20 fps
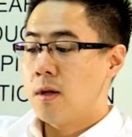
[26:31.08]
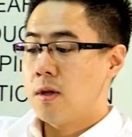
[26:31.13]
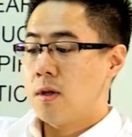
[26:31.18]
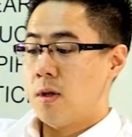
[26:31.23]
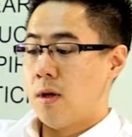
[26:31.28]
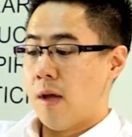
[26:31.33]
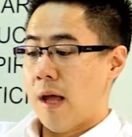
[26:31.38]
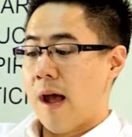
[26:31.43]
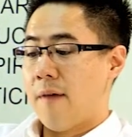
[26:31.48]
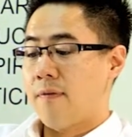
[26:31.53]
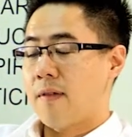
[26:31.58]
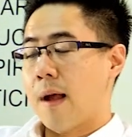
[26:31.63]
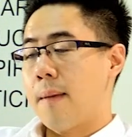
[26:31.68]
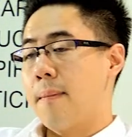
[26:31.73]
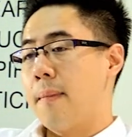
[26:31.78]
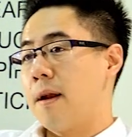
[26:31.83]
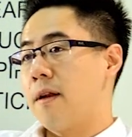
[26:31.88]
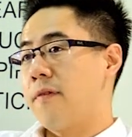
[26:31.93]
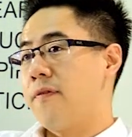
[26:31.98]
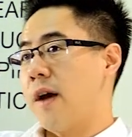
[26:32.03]
to have
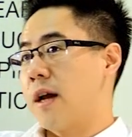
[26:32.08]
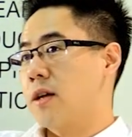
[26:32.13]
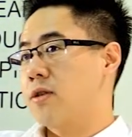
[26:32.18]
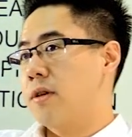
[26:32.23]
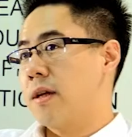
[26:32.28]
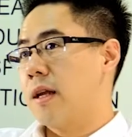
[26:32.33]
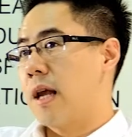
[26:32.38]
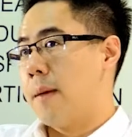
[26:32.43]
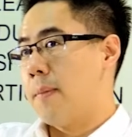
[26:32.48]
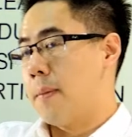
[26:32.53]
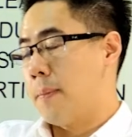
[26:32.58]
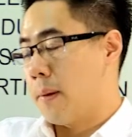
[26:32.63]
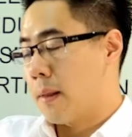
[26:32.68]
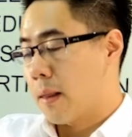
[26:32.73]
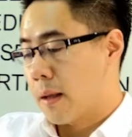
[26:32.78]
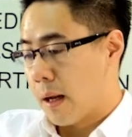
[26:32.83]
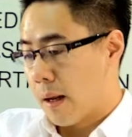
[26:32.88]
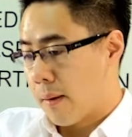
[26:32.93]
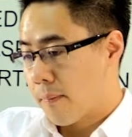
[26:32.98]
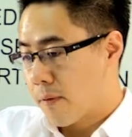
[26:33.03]
that manufacturing
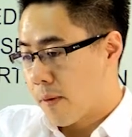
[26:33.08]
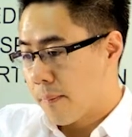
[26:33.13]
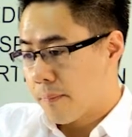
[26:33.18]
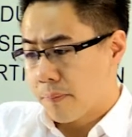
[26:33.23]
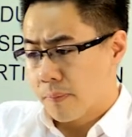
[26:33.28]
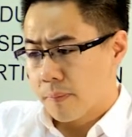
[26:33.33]
capability.